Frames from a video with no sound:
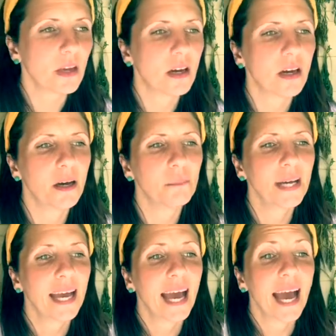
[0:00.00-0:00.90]
And
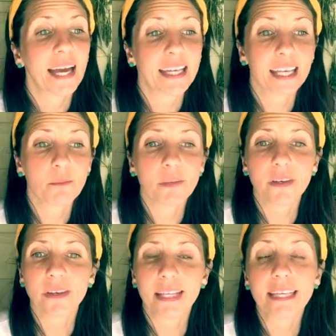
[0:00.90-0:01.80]
keep
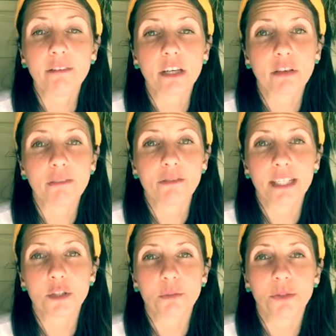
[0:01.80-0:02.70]
the leafy green
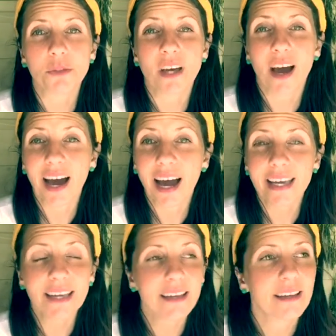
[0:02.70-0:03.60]
vegetables high.